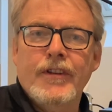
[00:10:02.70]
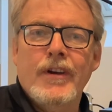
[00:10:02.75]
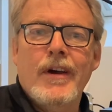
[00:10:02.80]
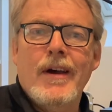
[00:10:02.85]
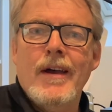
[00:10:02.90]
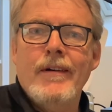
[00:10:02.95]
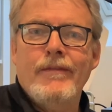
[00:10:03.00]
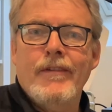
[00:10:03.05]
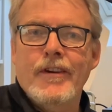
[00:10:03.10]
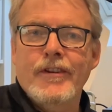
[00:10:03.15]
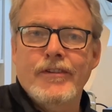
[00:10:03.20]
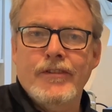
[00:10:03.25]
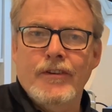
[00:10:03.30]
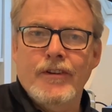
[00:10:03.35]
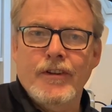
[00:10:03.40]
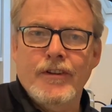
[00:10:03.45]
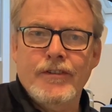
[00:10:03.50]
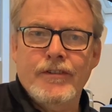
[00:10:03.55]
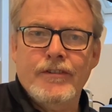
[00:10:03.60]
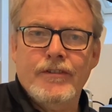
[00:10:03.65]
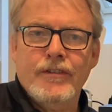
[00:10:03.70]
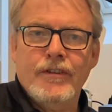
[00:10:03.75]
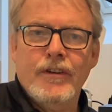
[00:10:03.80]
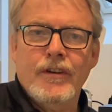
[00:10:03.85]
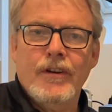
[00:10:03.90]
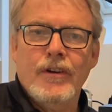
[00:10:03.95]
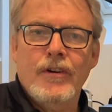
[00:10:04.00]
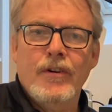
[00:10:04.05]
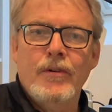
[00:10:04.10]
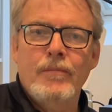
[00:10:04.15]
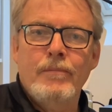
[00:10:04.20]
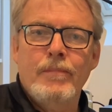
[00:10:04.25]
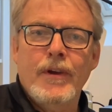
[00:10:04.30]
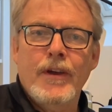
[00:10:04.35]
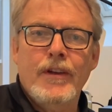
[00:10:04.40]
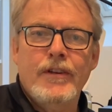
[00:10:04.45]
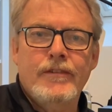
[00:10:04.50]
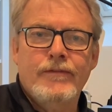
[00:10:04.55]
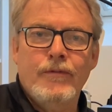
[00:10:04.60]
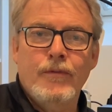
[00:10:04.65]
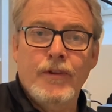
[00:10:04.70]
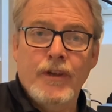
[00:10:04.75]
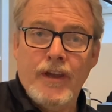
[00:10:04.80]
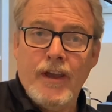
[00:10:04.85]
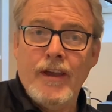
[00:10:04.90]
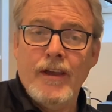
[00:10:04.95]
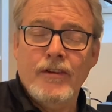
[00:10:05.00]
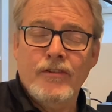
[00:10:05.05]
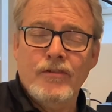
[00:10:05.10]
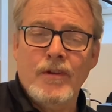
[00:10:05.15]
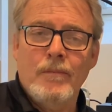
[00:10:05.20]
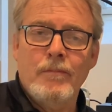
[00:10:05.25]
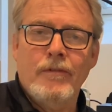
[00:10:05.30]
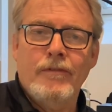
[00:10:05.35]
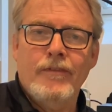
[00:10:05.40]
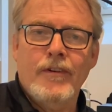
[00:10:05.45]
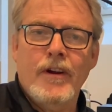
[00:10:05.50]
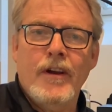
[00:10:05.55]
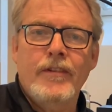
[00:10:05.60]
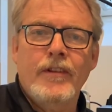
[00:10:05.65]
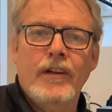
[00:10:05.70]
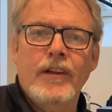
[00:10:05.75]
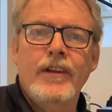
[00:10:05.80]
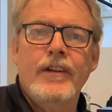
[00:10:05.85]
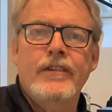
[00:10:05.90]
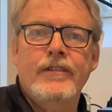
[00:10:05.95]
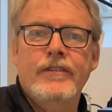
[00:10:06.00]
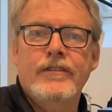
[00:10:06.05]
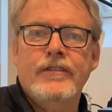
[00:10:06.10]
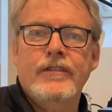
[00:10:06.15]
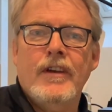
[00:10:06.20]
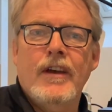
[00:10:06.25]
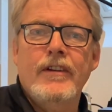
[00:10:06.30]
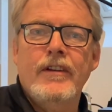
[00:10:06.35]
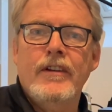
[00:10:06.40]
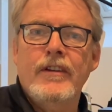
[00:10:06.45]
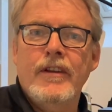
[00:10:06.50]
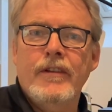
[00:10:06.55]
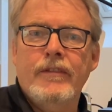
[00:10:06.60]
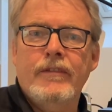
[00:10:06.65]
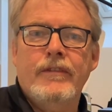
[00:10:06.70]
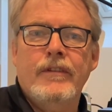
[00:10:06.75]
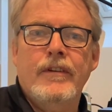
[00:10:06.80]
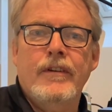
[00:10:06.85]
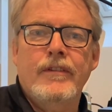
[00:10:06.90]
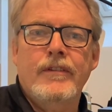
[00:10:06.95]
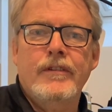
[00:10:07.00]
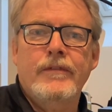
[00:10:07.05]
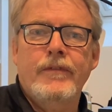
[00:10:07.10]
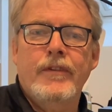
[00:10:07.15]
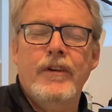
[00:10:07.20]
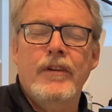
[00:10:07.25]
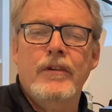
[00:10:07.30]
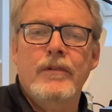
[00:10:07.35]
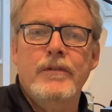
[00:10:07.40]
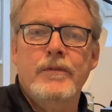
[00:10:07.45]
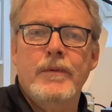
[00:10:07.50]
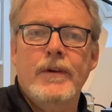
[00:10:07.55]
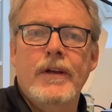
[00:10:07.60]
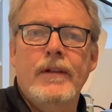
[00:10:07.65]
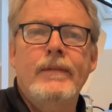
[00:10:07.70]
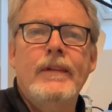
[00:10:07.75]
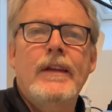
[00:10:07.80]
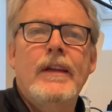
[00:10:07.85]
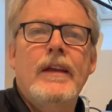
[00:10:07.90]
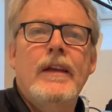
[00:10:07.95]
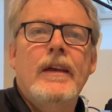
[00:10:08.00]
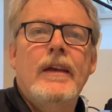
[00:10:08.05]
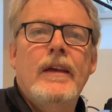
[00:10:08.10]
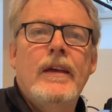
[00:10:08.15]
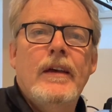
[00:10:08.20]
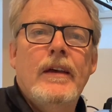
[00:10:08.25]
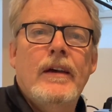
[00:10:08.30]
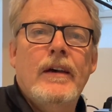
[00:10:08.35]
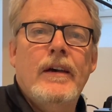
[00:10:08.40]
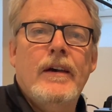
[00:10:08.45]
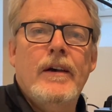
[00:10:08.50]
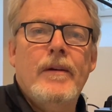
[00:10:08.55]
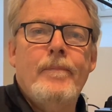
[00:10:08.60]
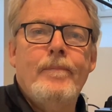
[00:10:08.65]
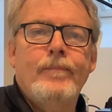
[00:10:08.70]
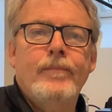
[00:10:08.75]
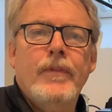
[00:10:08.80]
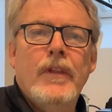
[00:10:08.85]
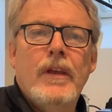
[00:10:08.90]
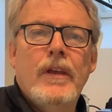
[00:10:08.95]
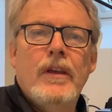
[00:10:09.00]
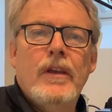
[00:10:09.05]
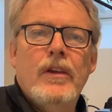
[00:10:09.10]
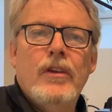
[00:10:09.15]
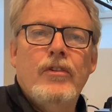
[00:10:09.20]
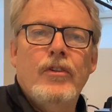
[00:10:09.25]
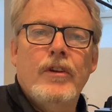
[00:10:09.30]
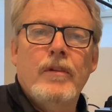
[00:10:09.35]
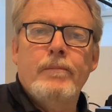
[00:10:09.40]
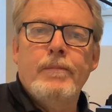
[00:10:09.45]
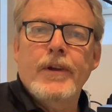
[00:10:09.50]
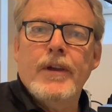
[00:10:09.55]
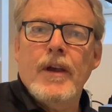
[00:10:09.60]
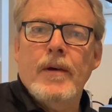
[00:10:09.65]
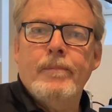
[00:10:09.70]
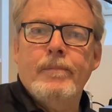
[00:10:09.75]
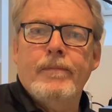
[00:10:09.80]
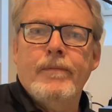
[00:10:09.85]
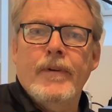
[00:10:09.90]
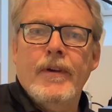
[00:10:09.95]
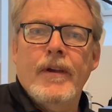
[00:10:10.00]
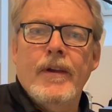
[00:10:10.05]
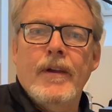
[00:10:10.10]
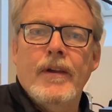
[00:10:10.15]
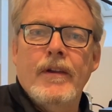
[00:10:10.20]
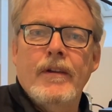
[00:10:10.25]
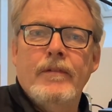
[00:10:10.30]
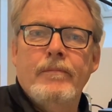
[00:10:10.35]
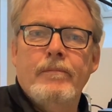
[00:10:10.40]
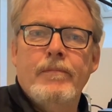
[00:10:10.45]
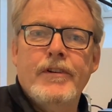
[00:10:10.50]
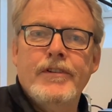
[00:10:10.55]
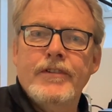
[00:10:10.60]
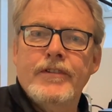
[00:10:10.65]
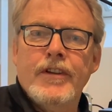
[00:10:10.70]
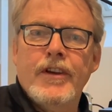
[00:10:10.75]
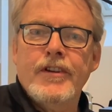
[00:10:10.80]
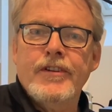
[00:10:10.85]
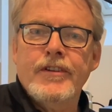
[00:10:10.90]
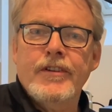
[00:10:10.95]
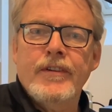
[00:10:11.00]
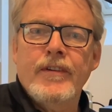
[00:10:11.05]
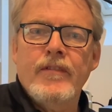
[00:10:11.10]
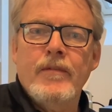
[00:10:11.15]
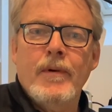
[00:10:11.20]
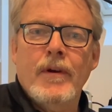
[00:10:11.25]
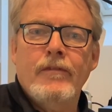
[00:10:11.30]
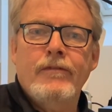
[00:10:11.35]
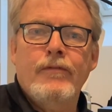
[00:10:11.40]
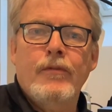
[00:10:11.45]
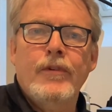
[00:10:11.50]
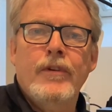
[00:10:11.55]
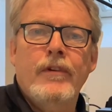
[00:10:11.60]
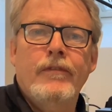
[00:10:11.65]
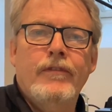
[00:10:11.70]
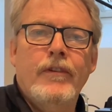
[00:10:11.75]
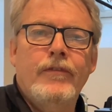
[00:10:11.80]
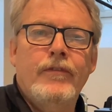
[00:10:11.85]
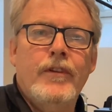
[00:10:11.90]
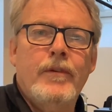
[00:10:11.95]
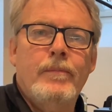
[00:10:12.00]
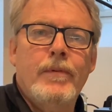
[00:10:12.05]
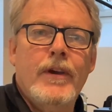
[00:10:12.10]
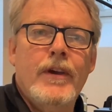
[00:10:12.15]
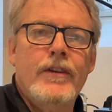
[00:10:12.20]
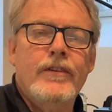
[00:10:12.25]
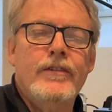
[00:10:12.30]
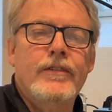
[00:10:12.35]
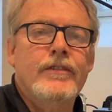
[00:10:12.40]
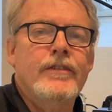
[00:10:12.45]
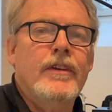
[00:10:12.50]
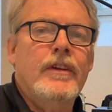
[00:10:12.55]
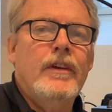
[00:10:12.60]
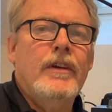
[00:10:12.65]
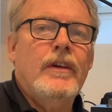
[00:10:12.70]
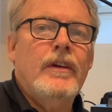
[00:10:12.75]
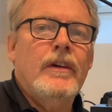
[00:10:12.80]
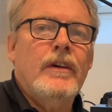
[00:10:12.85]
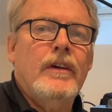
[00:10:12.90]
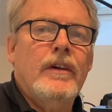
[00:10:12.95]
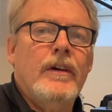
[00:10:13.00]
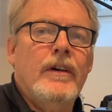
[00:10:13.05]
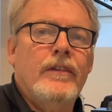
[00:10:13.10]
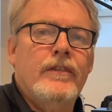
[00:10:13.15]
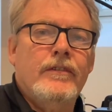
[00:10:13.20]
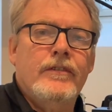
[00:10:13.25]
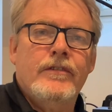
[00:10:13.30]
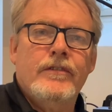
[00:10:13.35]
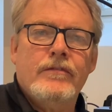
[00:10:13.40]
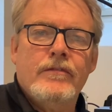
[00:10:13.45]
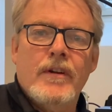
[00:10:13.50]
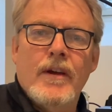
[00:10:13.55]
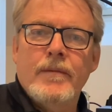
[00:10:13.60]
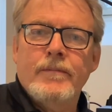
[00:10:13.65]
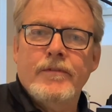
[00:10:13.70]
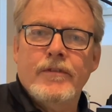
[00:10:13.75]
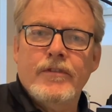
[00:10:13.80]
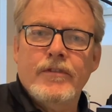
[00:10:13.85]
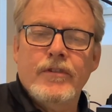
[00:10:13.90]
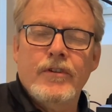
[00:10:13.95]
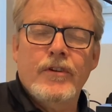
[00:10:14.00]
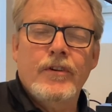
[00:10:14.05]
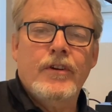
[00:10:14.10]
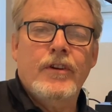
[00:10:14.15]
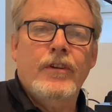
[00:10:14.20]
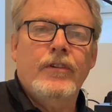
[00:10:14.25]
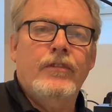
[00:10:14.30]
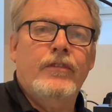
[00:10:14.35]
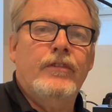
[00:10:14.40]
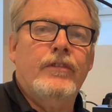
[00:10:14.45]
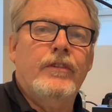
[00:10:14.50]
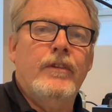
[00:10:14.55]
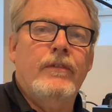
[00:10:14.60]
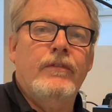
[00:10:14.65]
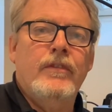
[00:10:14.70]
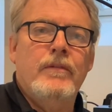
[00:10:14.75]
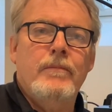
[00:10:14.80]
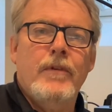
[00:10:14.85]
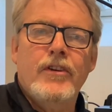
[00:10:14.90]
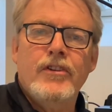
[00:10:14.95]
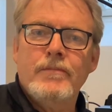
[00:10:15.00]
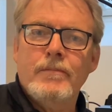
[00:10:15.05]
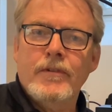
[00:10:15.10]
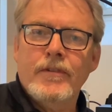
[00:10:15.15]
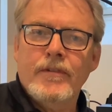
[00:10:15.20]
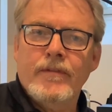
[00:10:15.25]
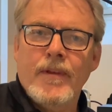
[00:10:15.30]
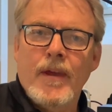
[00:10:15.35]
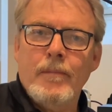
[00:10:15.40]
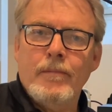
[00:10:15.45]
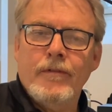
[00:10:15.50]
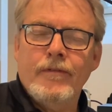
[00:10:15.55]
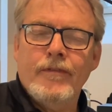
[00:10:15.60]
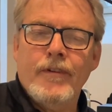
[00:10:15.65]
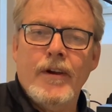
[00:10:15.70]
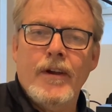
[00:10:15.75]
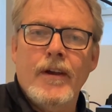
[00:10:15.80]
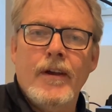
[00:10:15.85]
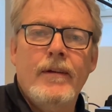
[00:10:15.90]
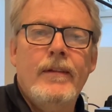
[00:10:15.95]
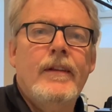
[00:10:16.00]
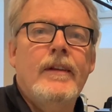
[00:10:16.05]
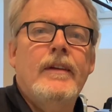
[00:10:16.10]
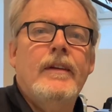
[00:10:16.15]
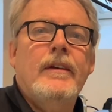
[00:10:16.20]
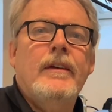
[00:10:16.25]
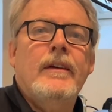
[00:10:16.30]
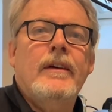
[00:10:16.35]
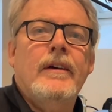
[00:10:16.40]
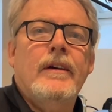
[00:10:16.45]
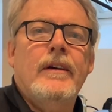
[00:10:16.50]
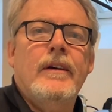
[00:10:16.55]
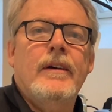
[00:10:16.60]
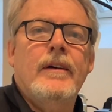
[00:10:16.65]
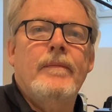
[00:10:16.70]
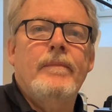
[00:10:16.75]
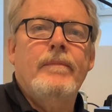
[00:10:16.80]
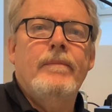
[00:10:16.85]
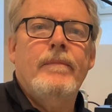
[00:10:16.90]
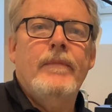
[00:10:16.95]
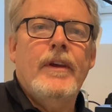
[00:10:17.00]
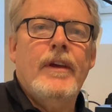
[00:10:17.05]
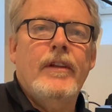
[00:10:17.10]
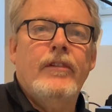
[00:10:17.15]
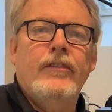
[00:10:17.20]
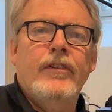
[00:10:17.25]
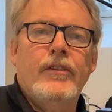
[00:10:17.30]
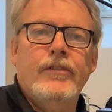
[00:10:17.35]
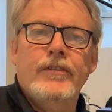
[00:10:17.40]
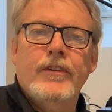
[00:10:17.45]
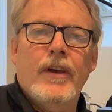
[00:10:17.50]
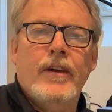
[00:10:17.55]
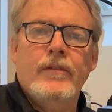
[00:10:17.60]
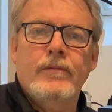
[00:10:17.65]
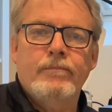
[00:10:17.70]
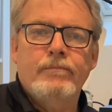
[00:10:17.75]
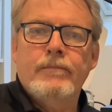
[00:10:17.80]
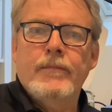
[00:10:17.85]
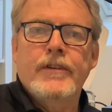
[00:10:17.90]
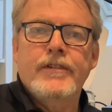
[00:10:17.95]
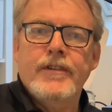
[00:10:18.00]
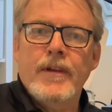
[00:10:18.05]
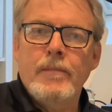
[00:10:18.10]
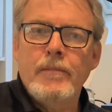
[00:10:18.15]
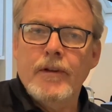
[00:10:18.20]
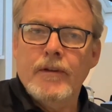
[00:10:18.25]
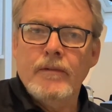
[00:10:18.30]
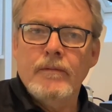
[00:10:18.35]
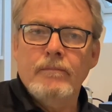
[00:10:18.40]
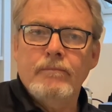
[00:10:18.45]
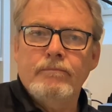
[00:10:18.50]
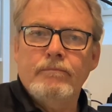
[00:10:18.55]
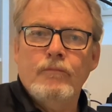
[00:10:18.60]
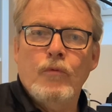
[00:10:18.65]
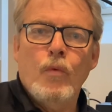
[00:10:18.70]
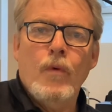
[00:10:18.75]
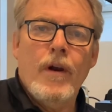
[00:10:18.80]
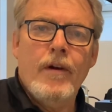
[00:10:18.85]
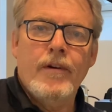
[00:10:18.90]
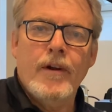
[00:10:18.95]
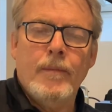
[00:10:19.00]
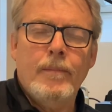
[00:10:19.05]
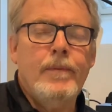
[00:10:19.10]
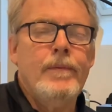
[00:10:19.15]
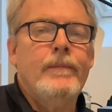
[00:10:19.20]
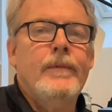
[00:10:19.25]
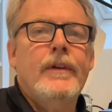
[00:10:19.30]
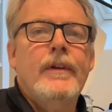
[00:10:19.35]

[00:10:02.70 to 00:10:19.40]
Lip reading: Hifisonix homepage for the KX2 amplifier. The link is underneath this video as well. You can pick up a presentation there of about 40 or 50 pages that describes the circuit, gives the measurements of the amplifier, and tells you how to assemble it and wire it up.